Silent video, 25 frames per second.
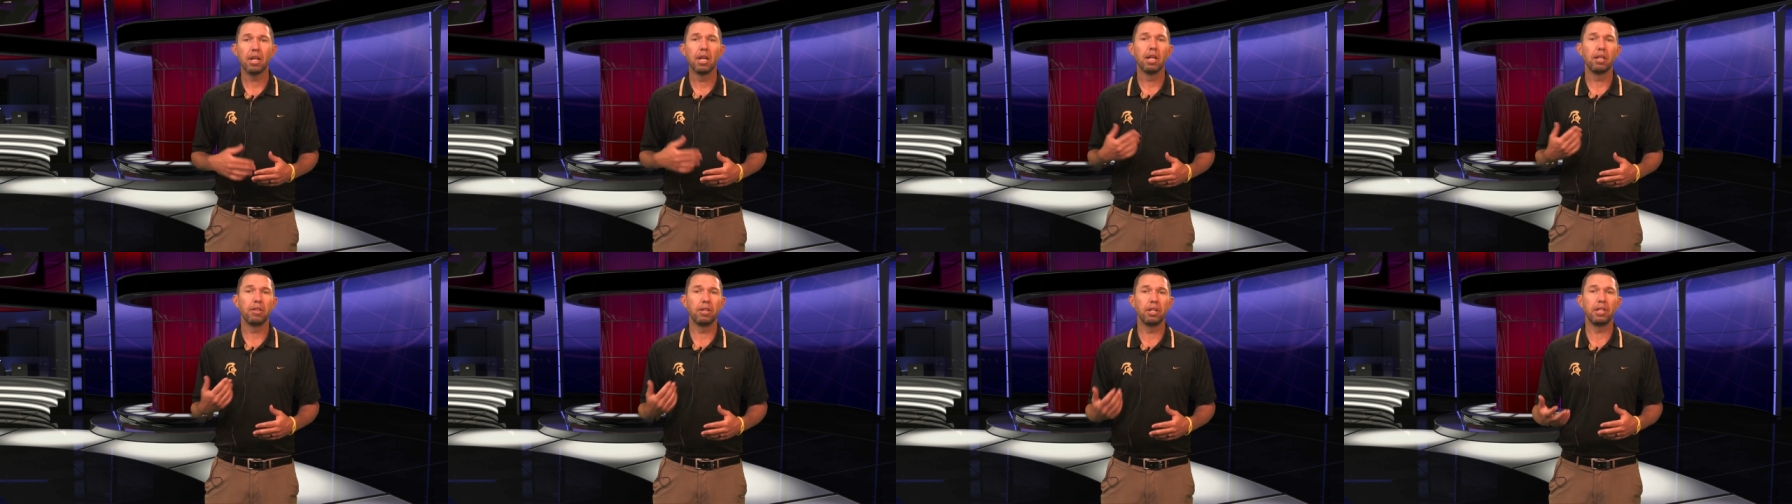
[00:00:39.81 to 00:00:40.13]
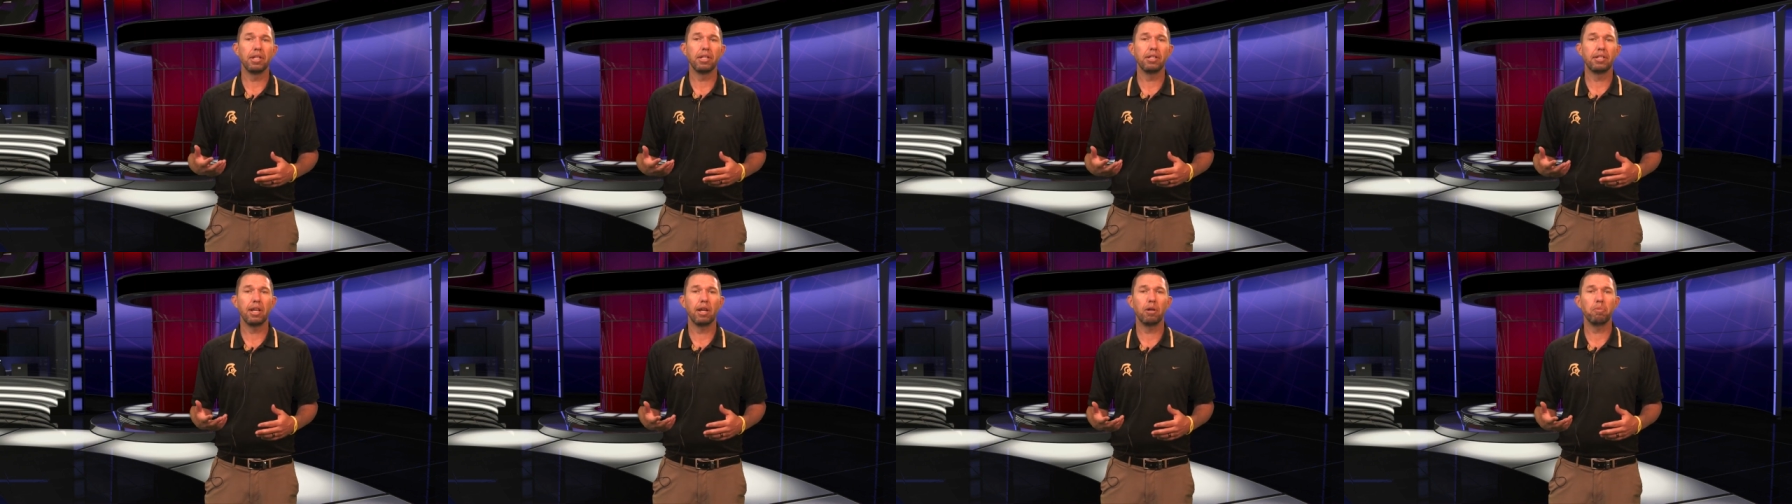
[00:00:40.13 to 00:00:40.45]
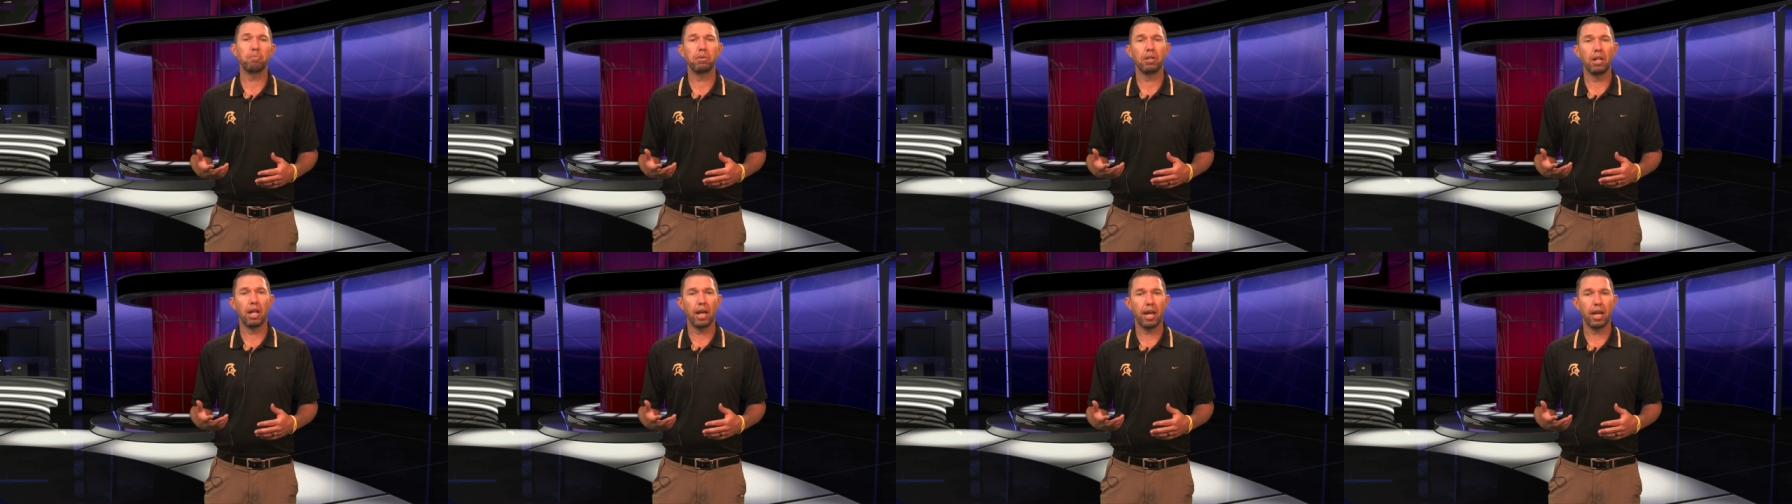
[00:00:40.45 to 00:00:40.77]
The detailed
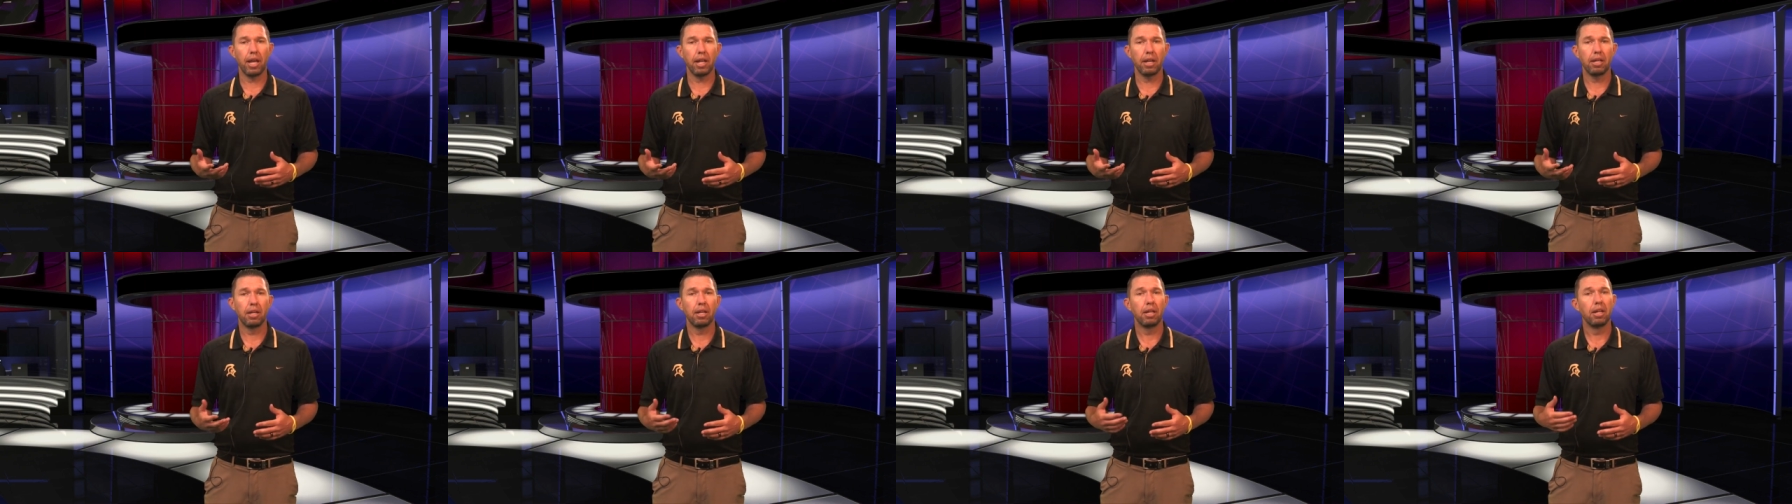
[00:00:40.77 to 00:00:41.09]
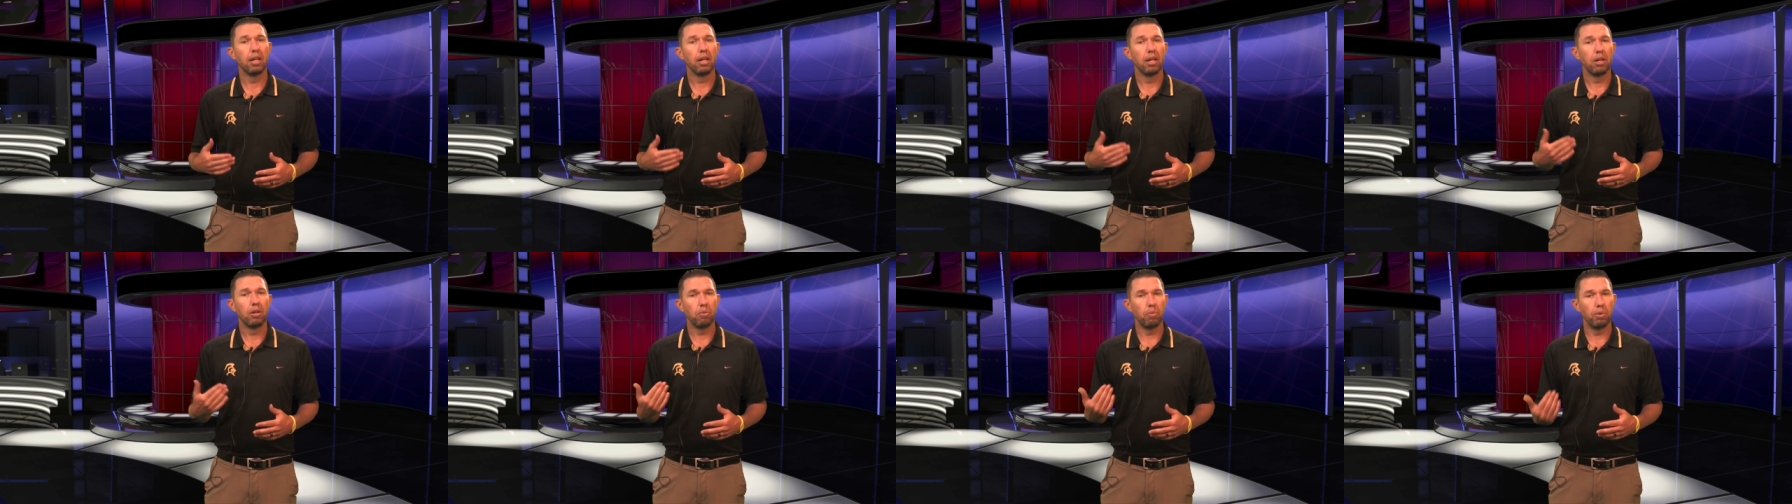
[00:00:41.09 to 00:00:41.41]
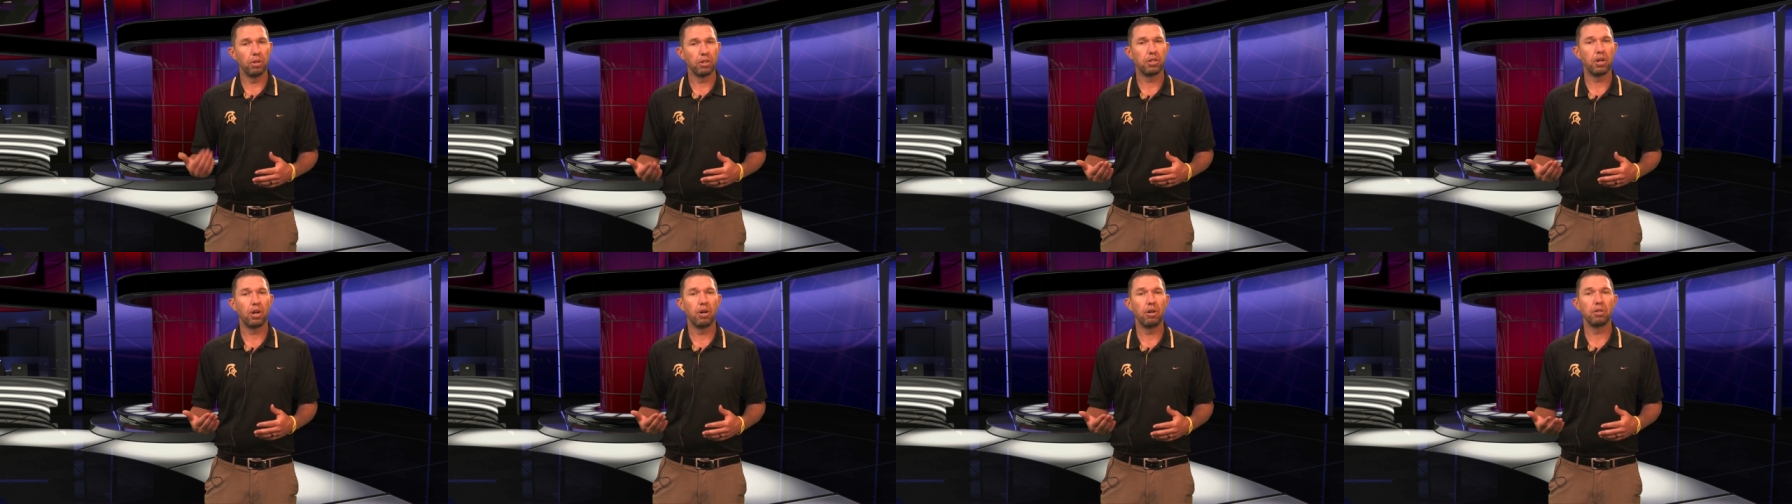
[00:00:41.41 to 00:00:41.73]
plan,
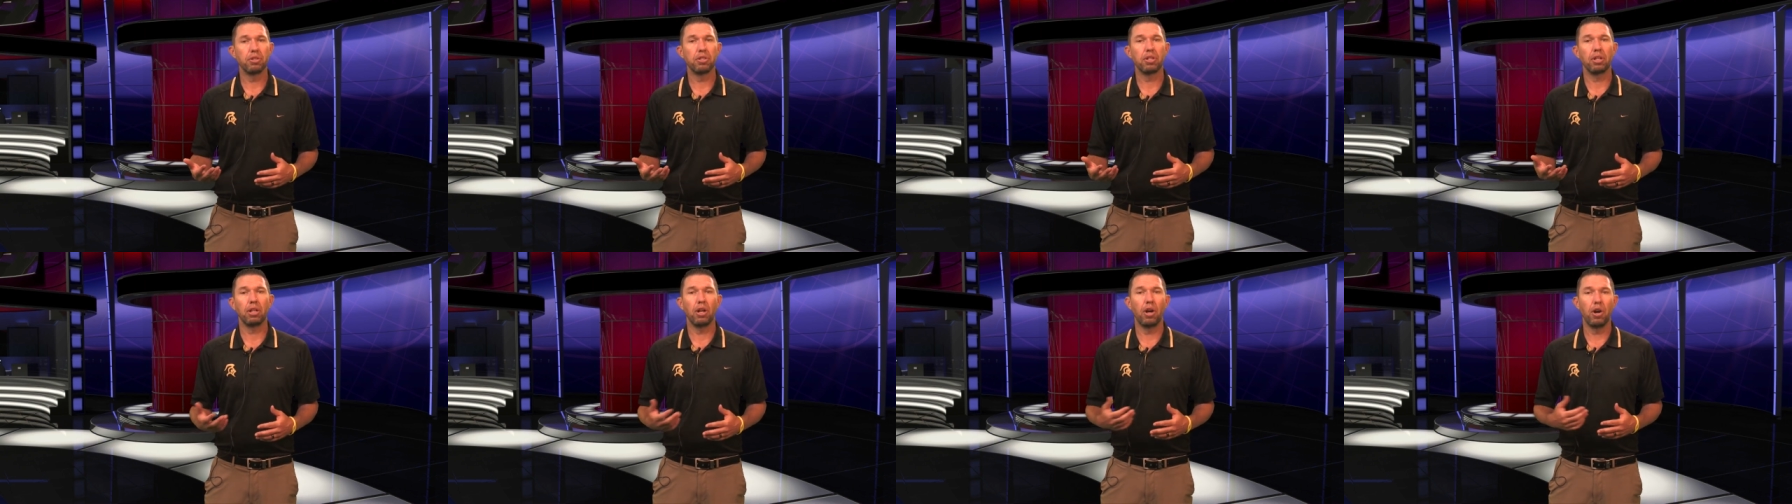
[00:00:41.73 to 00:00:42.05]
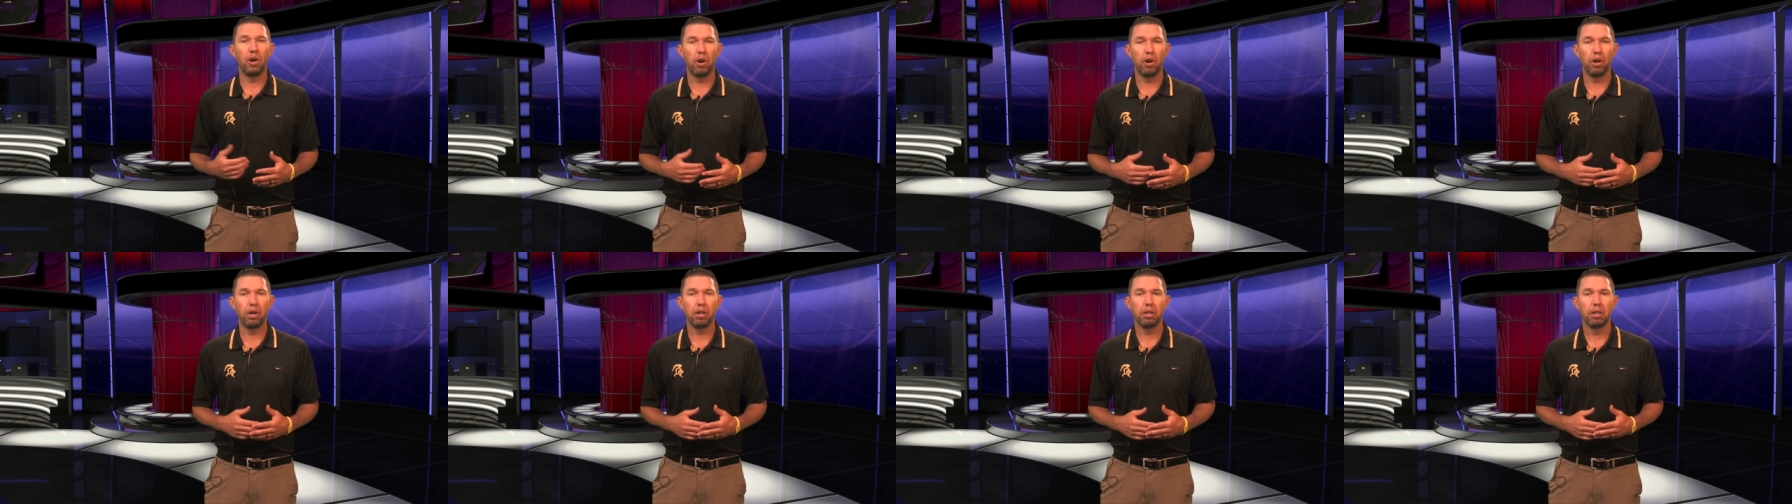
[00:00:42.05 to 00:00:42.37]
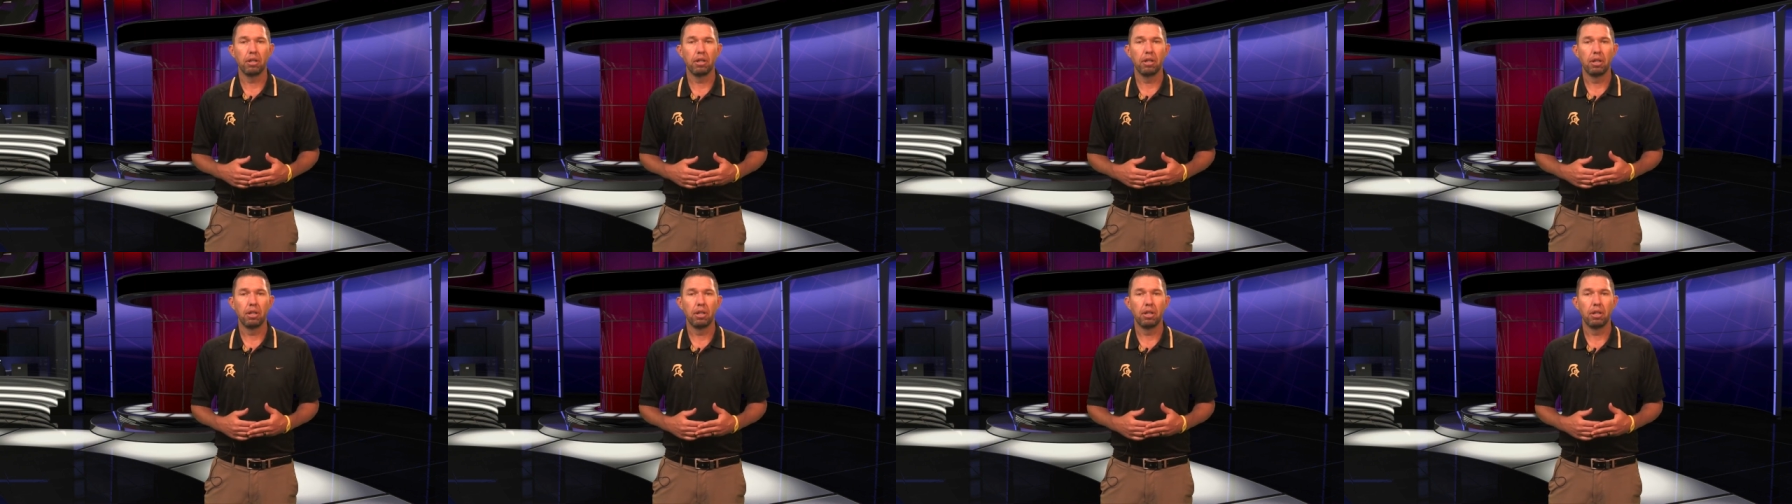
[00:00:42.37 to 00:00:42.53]
Return to Learn,